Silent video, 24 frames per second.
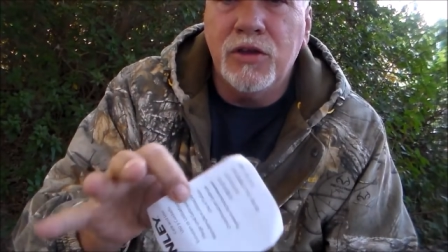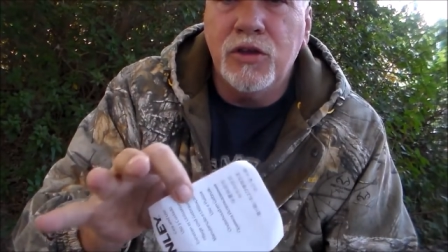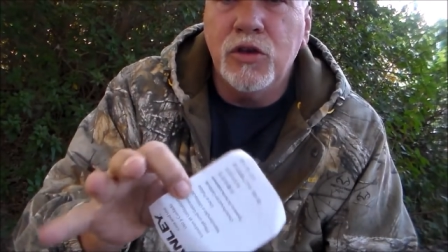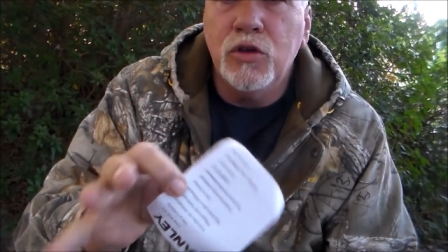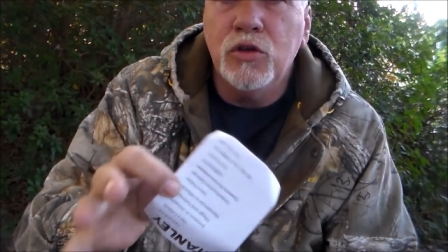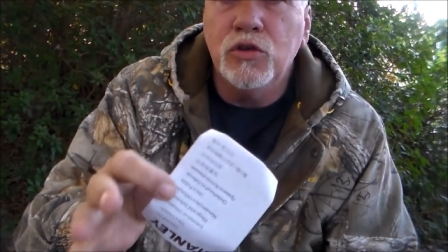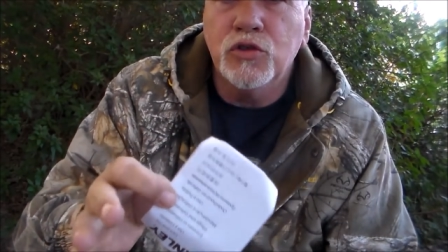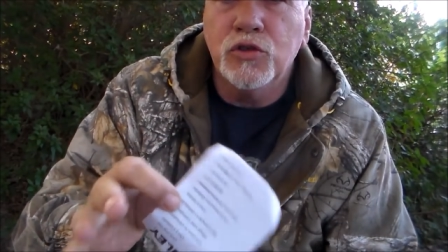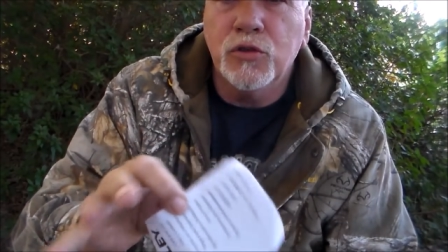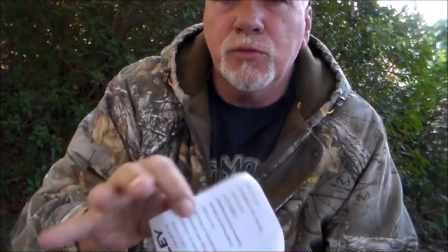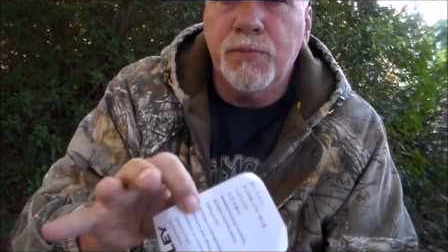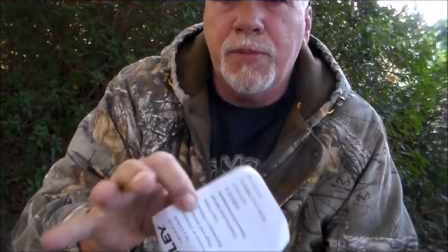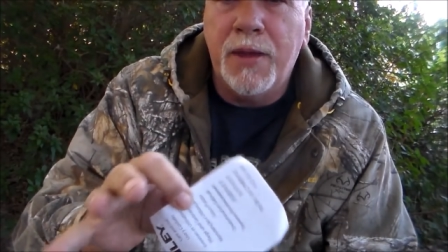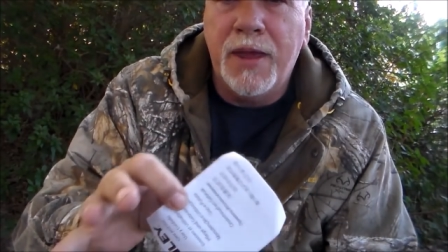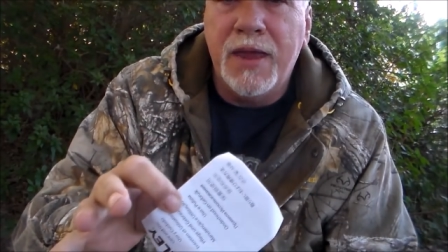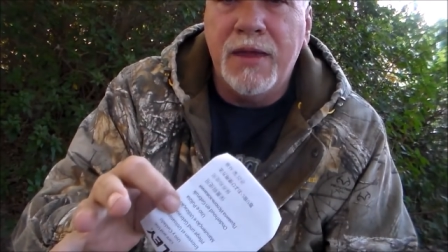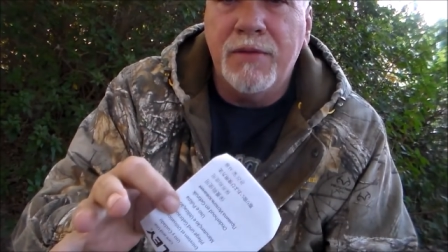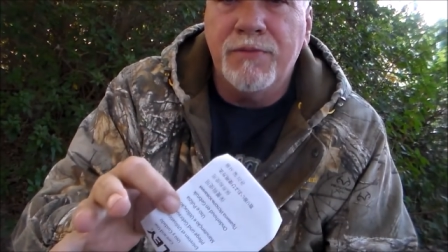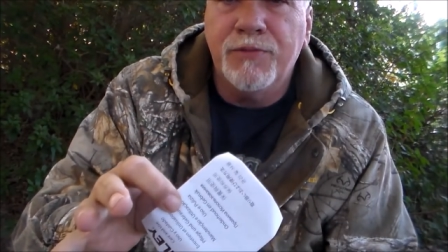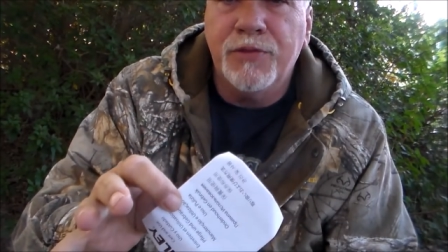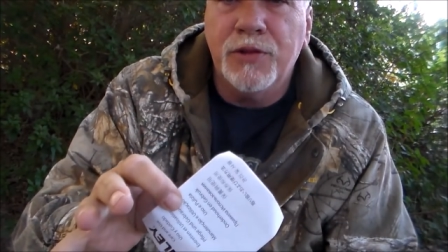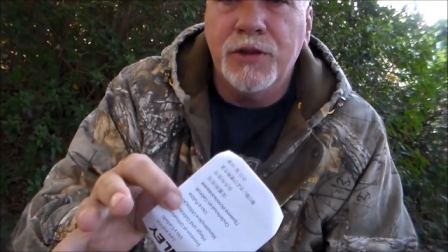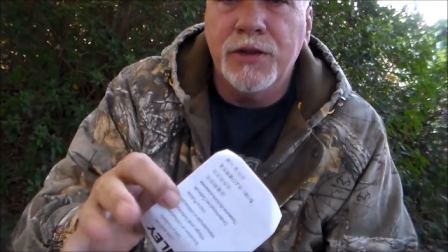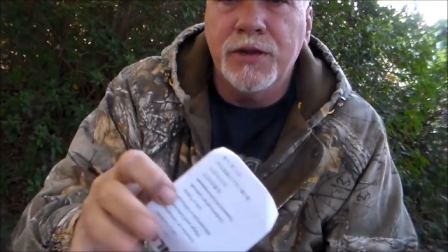user
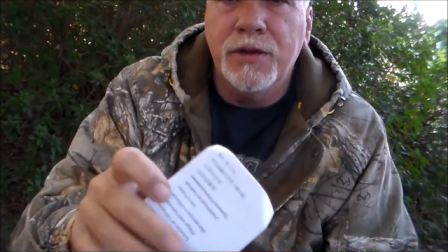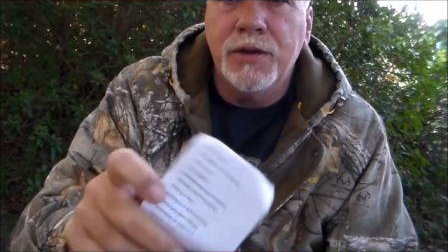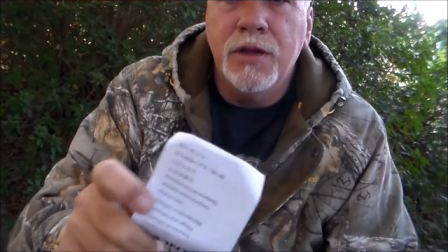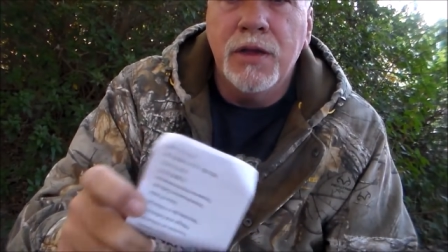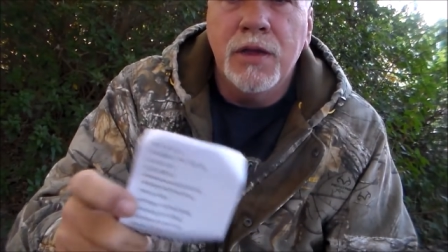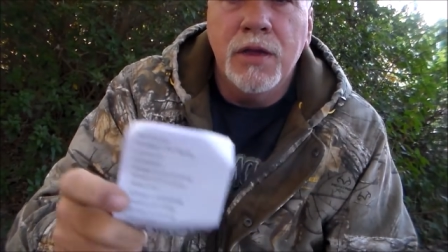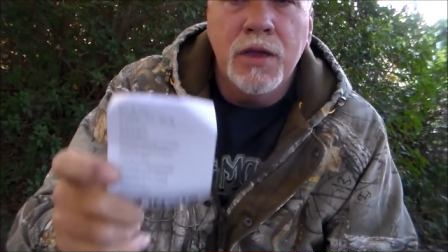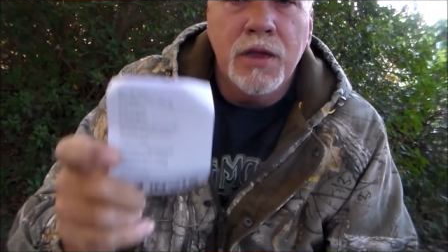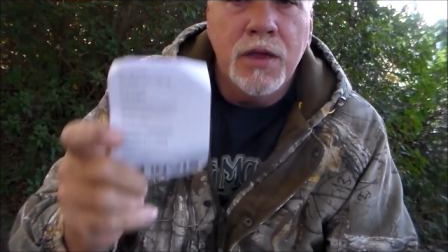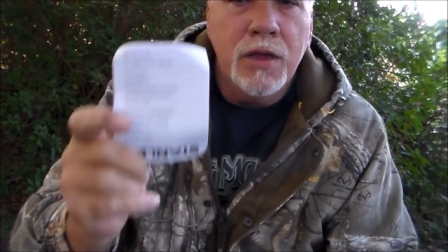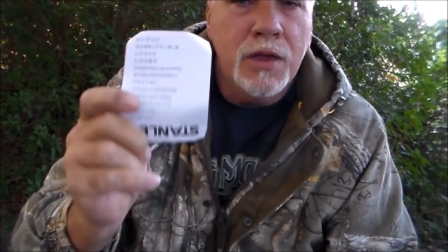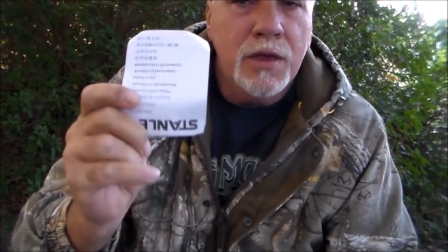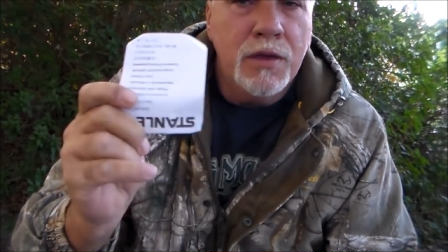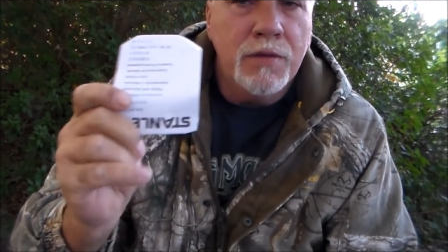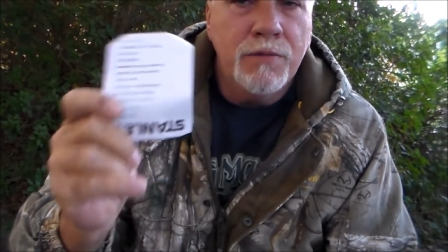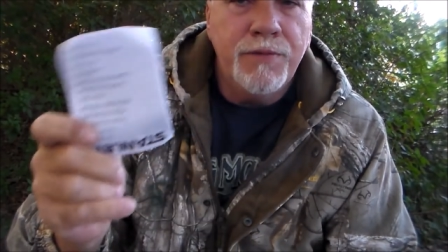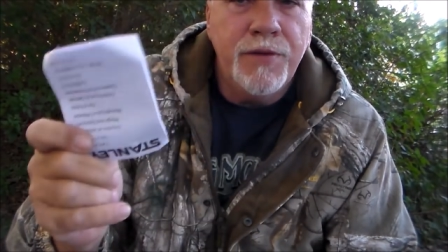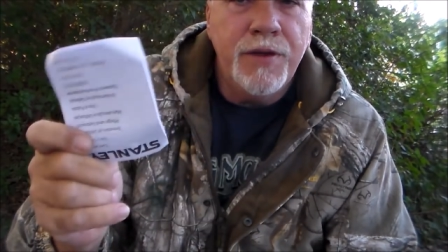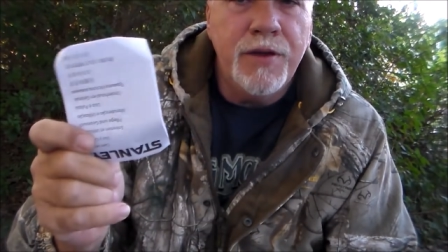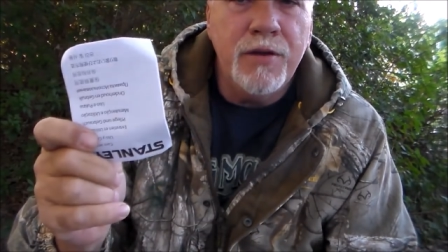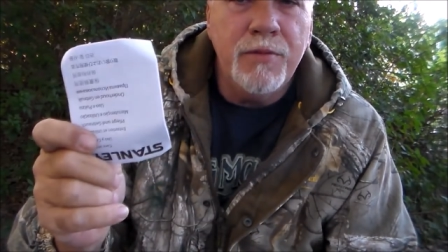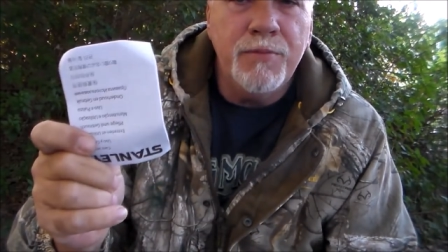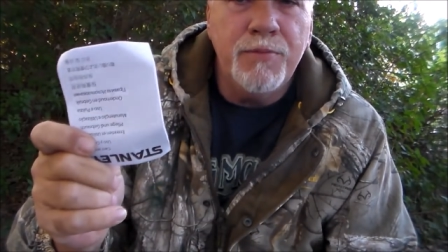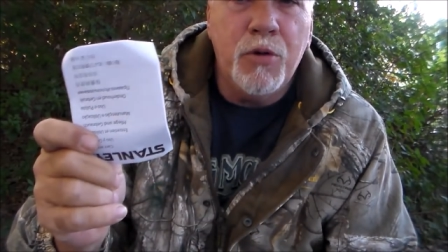pamphlet.
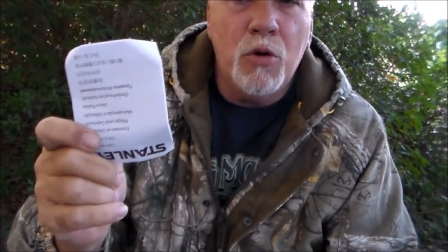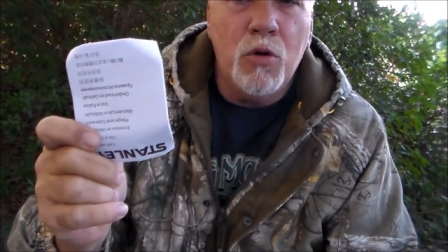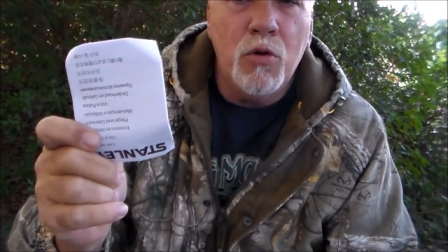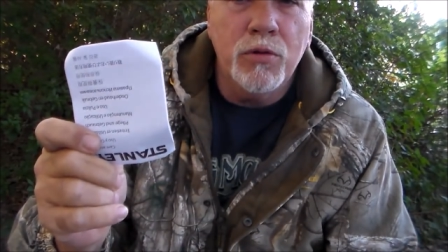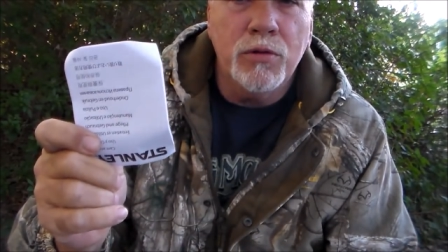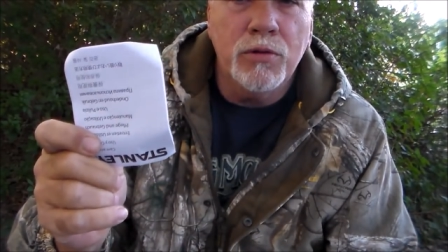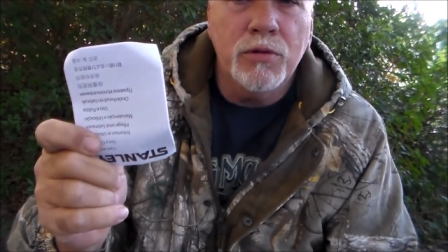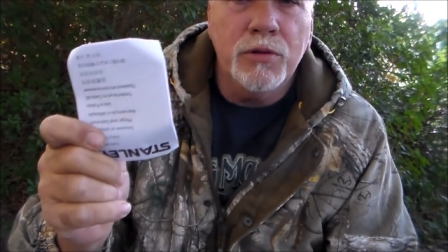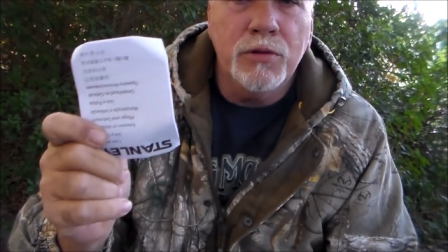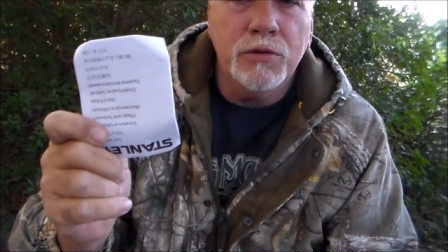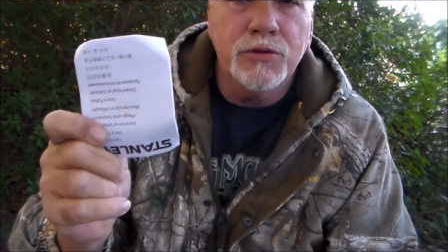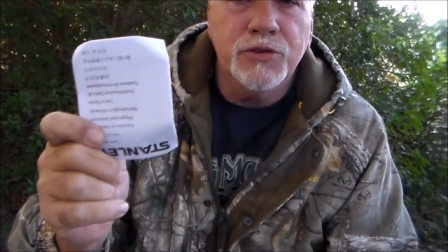Very important